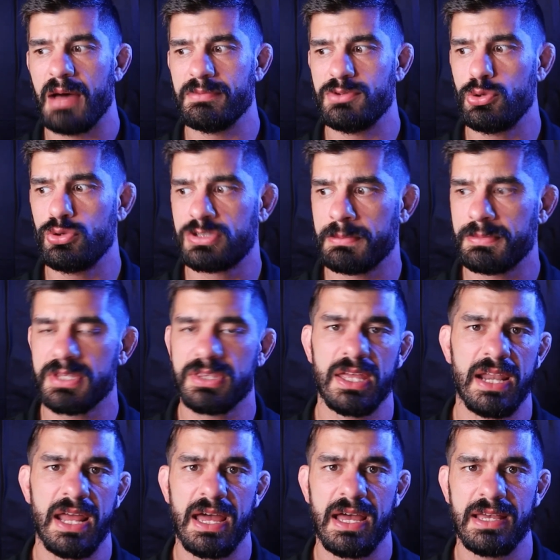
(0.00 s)
Do something
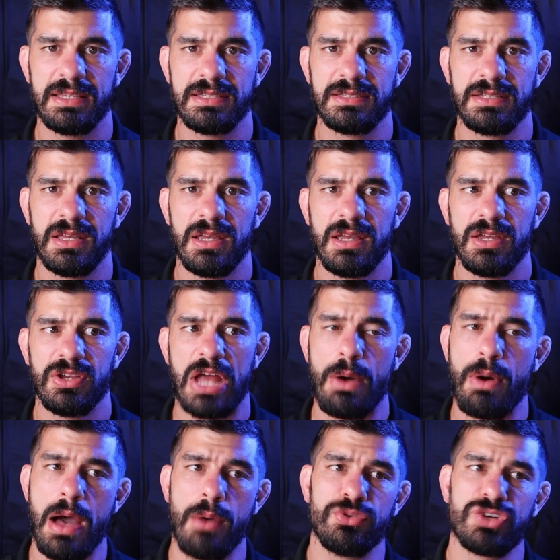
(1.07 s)
that has,
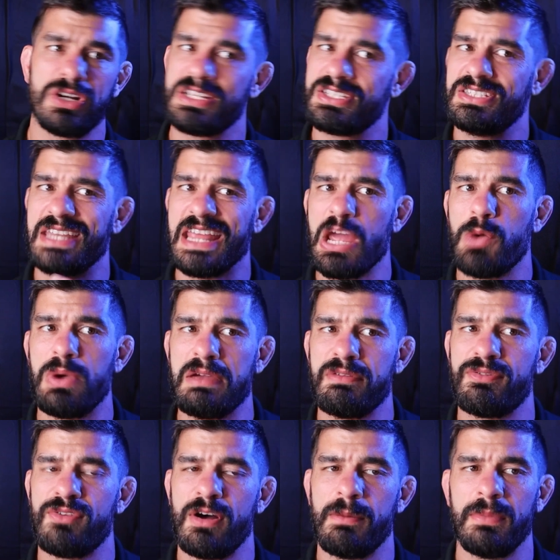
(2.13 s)
I would try to stay away
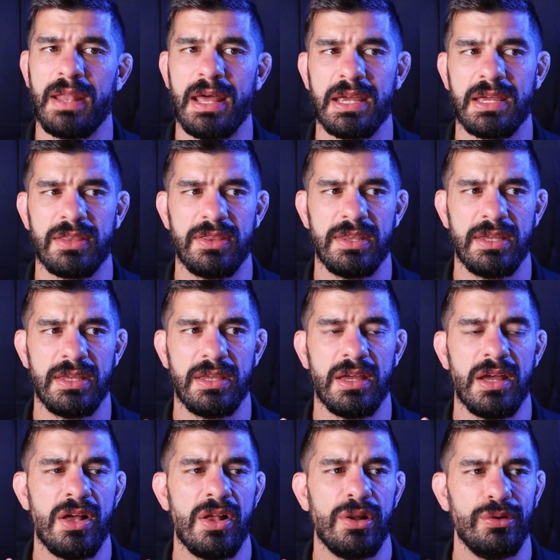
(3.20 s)
from like the
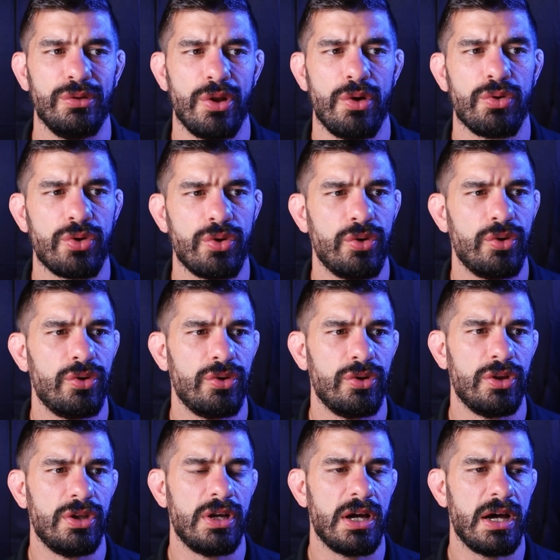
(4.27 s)

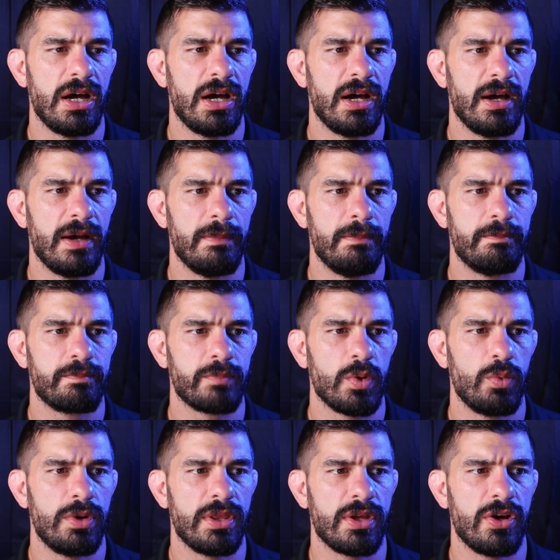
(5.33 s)
local, what
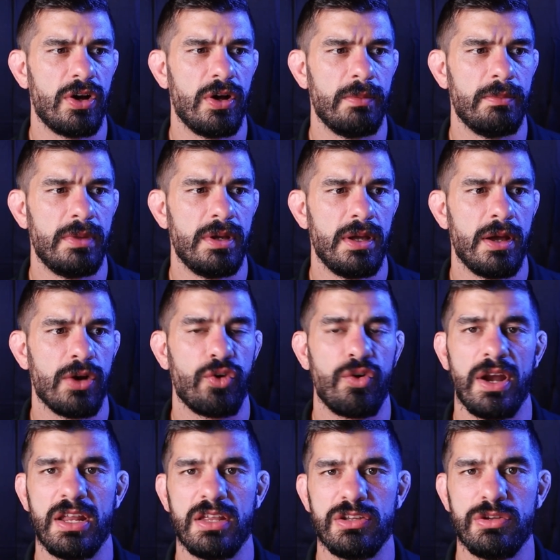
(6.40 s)
do they call them?
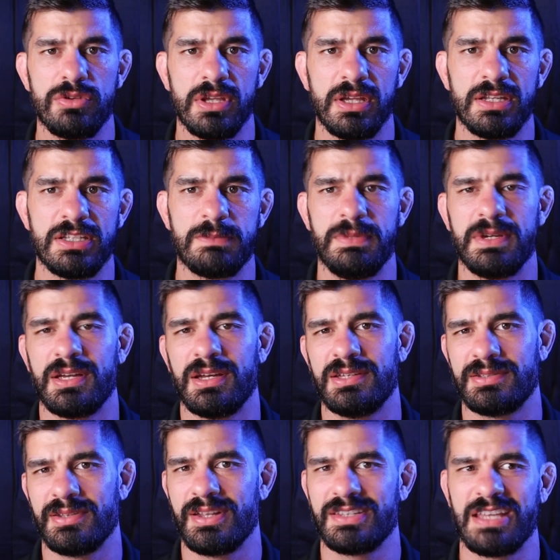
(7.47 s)
Credit unions,
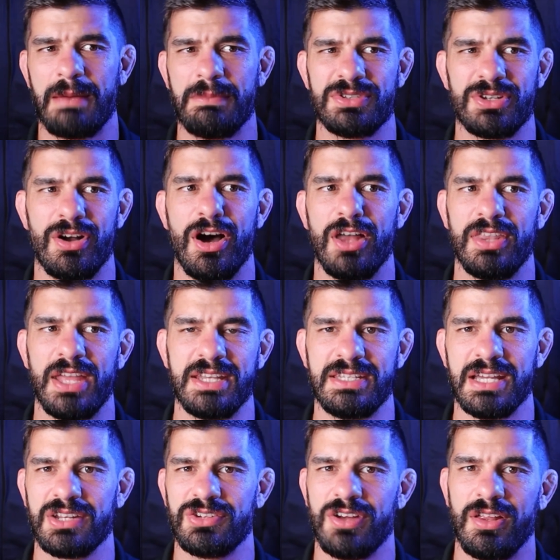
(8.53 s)
because a lot of times they're online
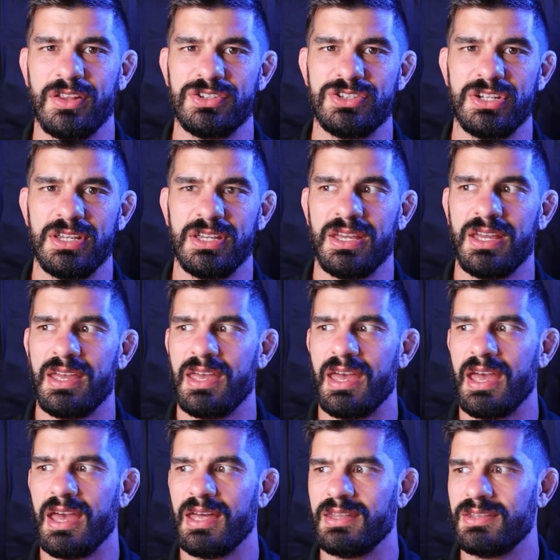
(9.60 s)
technology
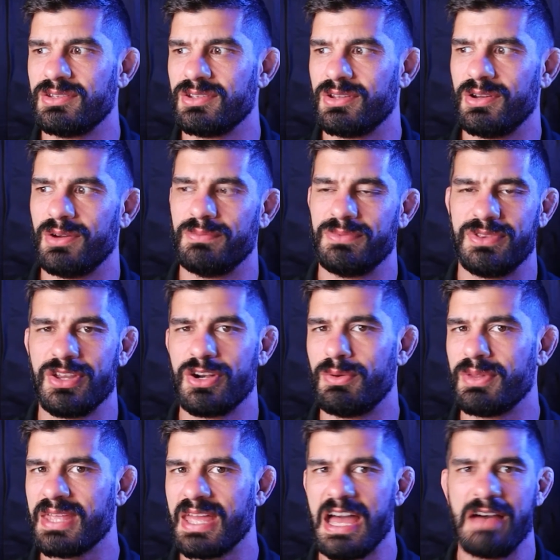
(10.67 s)
and, they don't
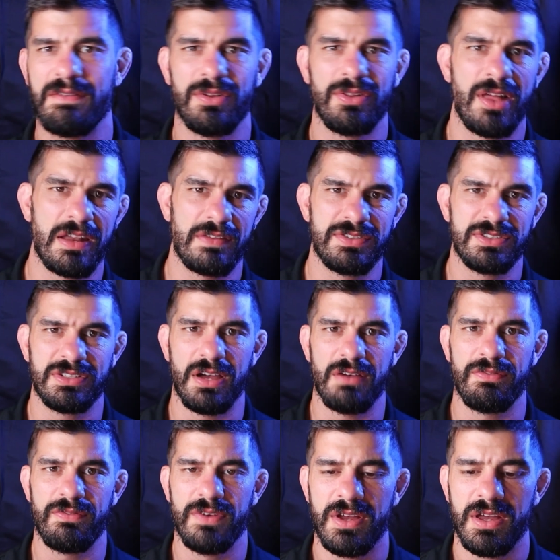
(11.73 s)
really have a lot of
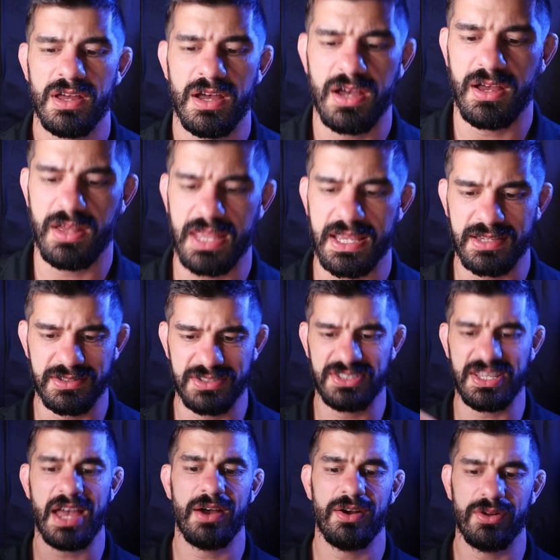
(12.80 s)
stuff like
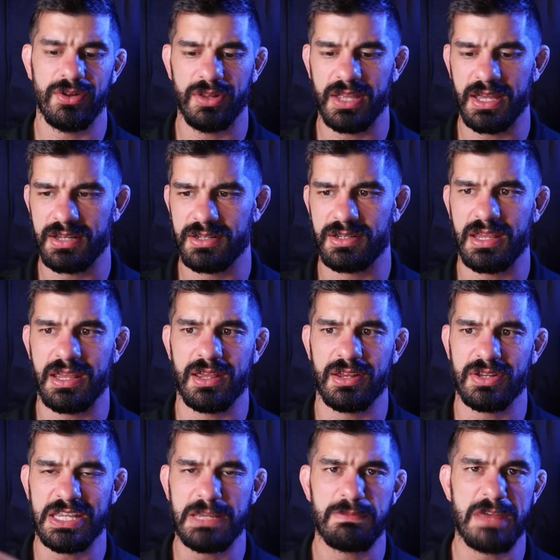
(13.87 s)
Zelle and
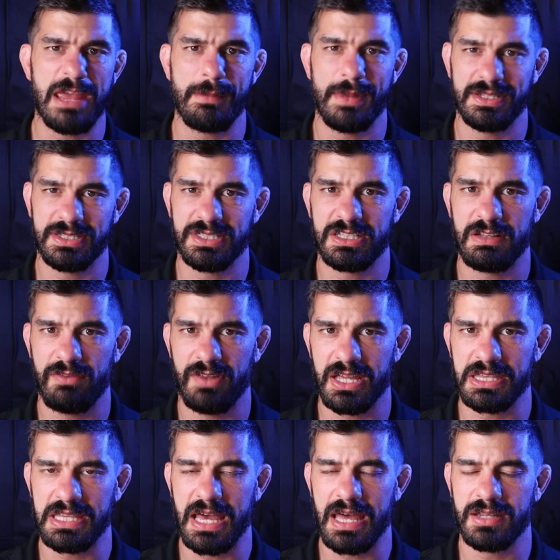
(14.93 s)
e-payments and stuff
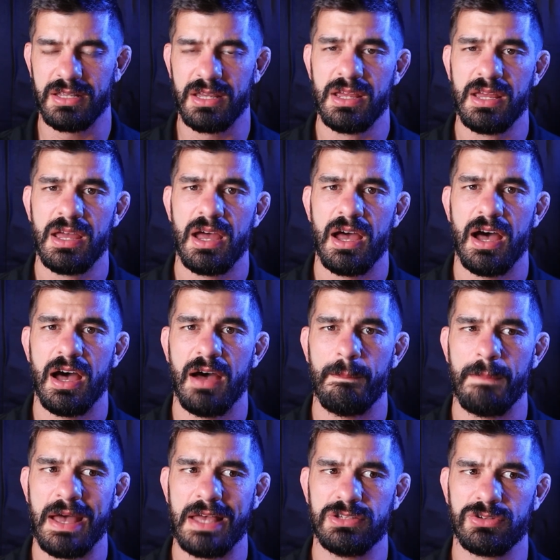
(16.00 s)
like that
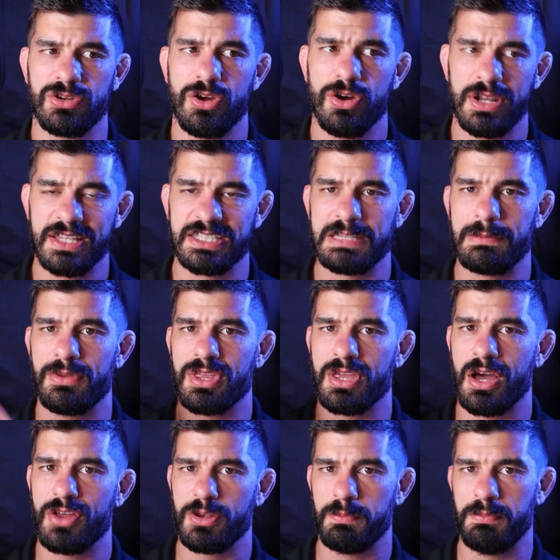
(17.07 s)
as good as some of the
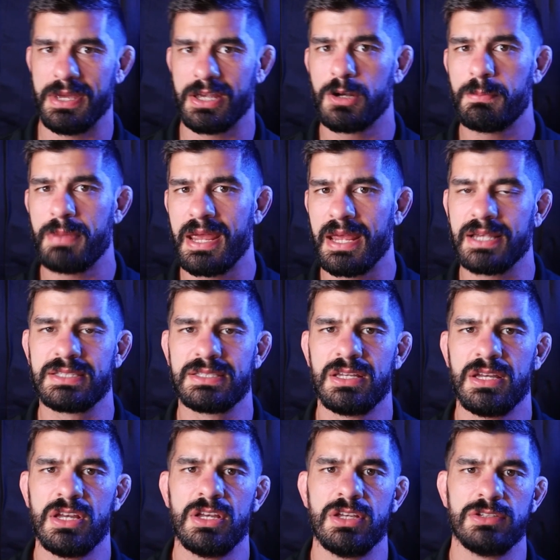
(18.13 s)
other bigger banks.
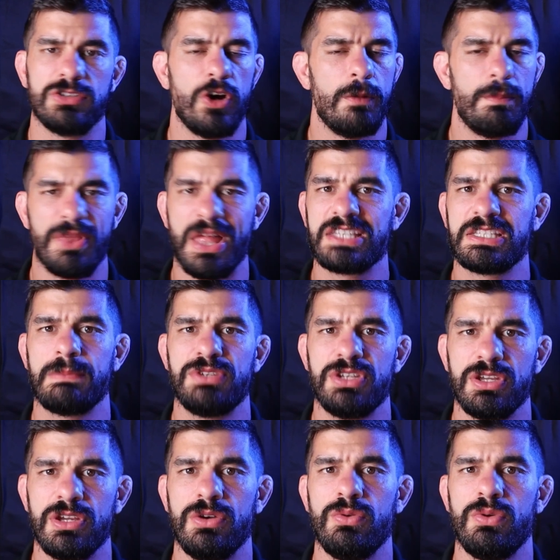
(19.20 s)
But that's up to
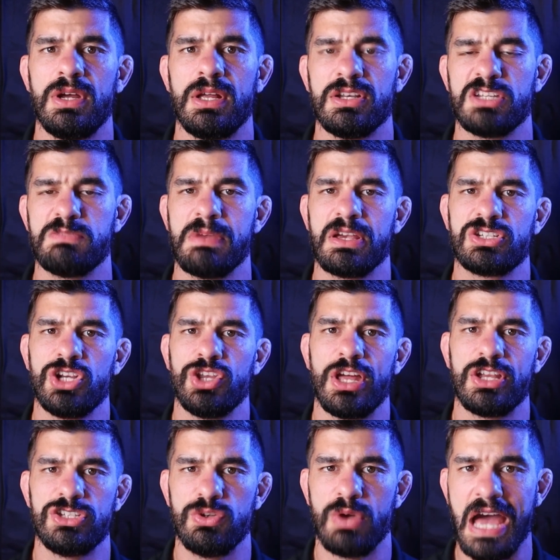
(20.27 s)
you. Just make sure
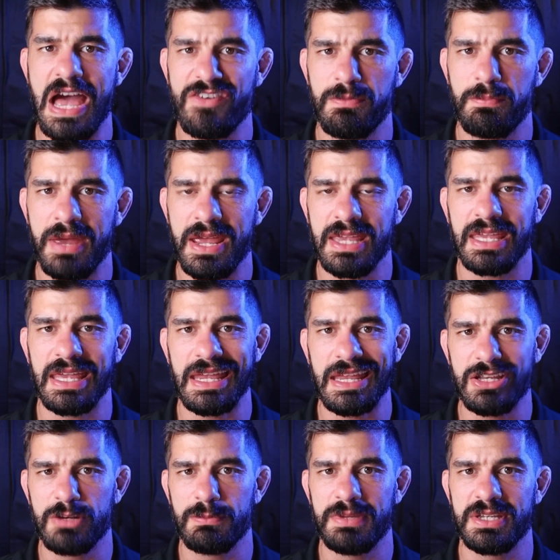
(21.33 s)
that you have a bank
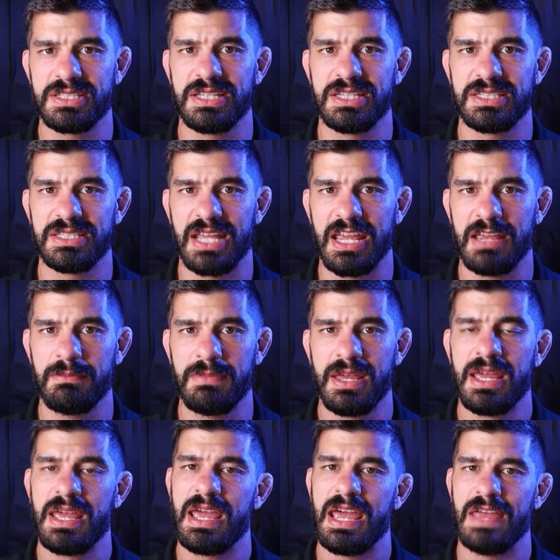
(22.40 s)
in your business name
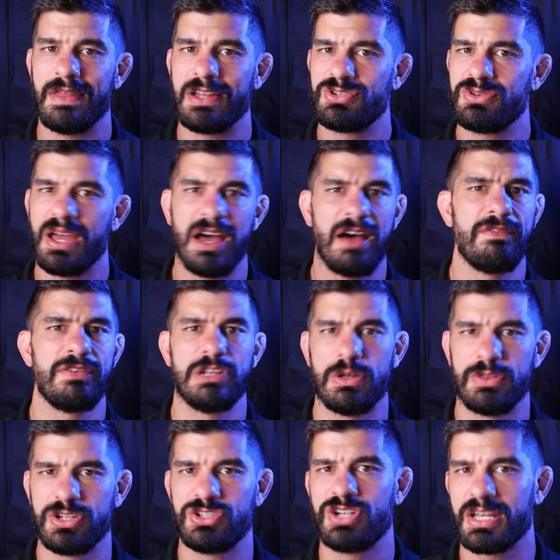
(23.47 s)
and that you have,
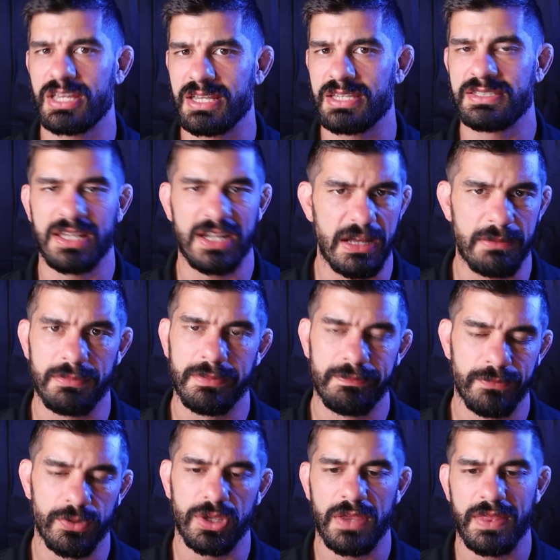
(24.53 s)
the checking set up.
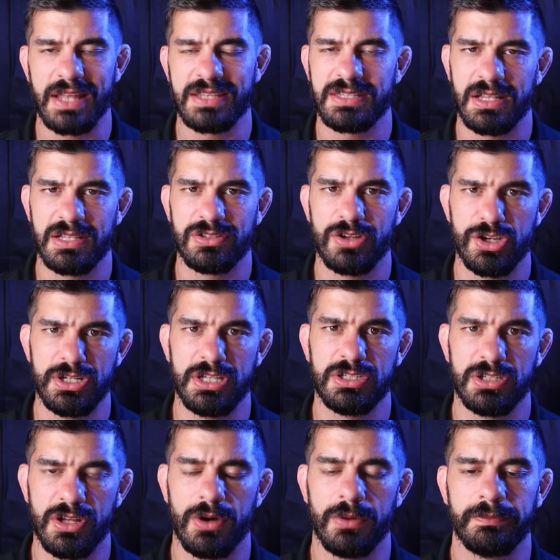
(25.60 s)
Okay, that's all you need to
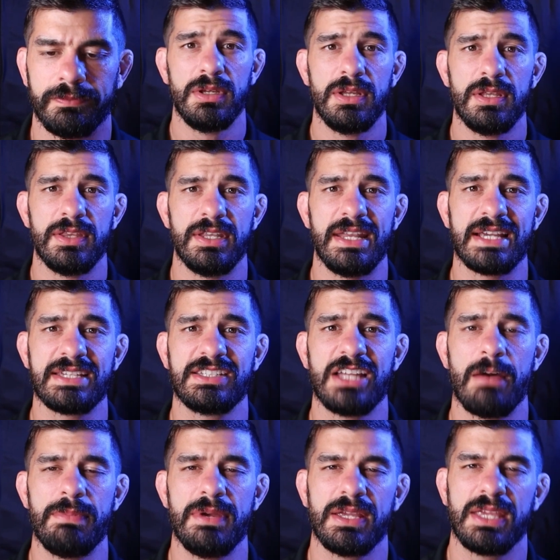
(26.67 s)
know. The next
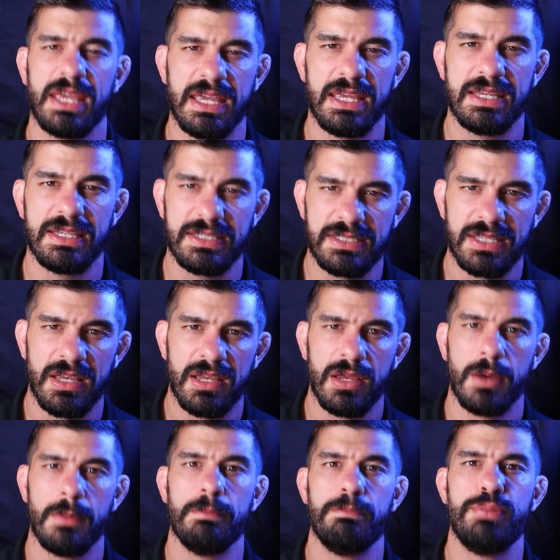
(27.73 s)
topic is
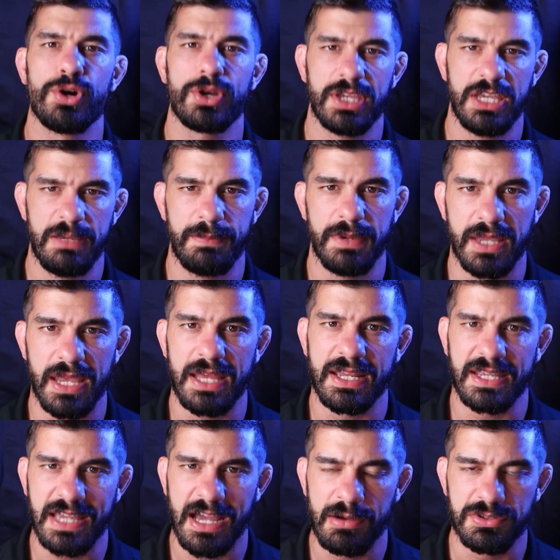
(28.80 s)
bookkeeping and
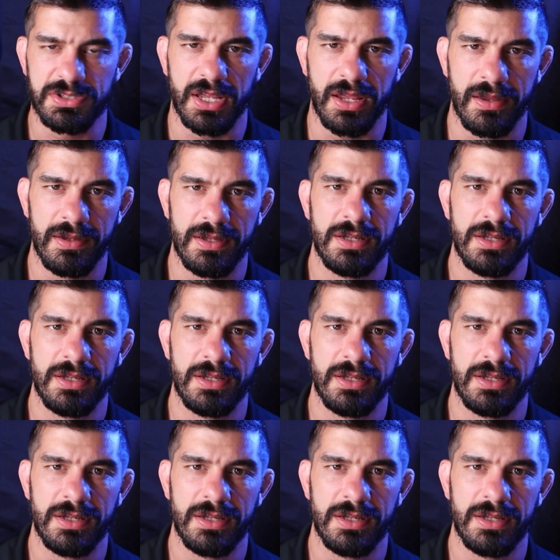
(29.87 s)
accounting.